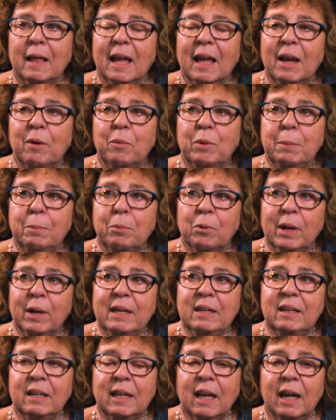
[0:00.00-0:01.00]
And we
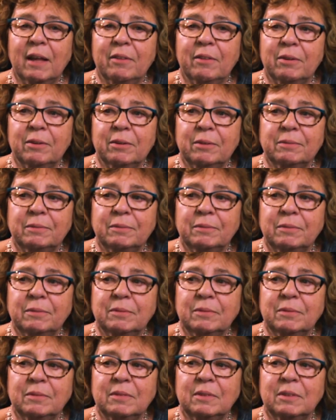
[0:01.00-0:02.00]
prayed together.
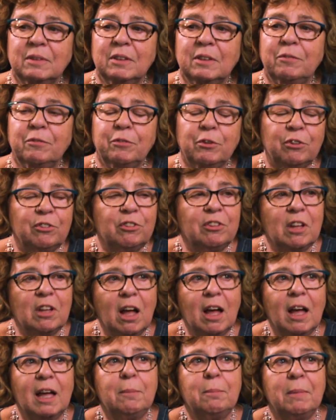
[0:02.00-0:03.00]
The first
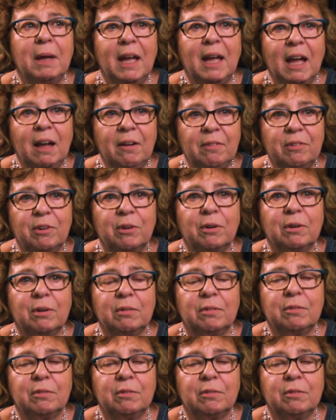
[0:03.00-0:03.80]
time ever.